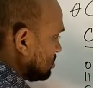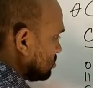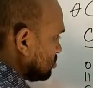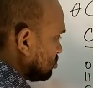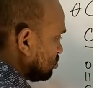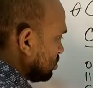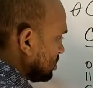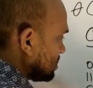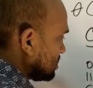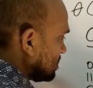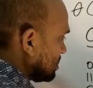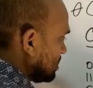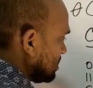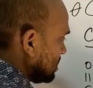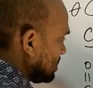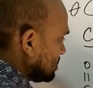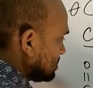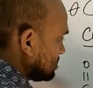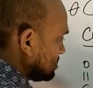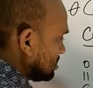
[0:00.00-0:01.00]
Water
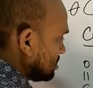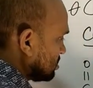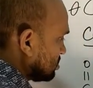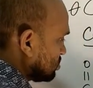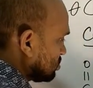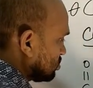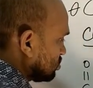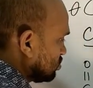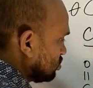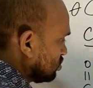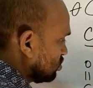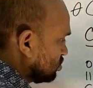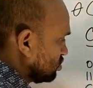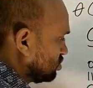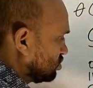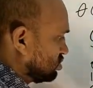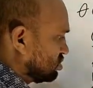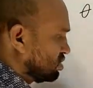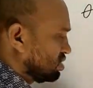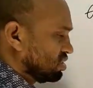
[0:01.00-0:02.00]
has
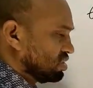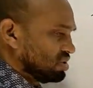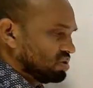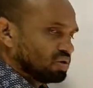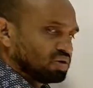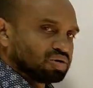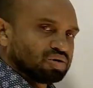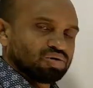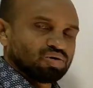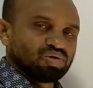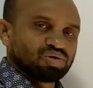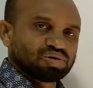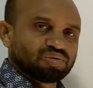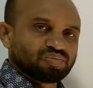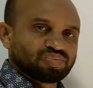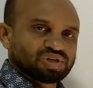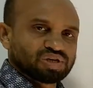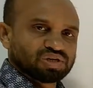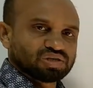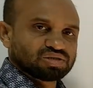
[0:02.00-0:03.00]
two lone
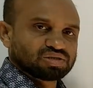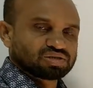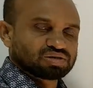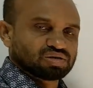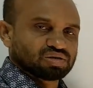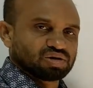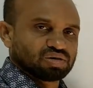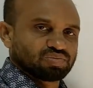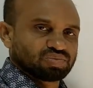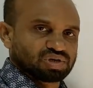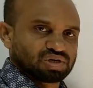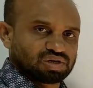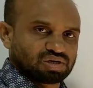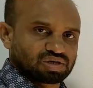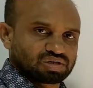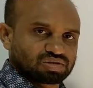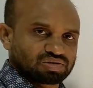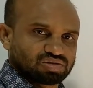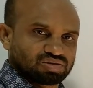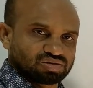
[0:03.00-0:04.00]
pairs of
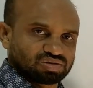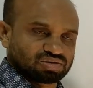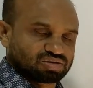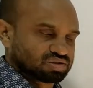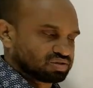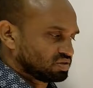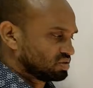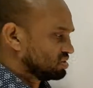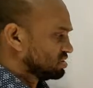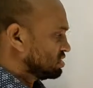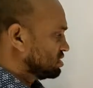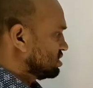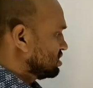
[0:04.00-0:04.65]
electrons.